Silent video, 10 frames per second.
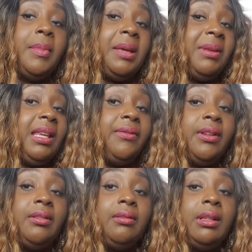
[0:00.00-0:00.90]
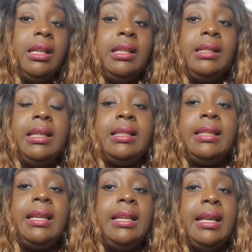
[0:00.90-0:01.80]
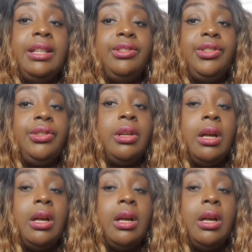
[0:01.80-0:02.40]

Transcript: maybe even 16-inch.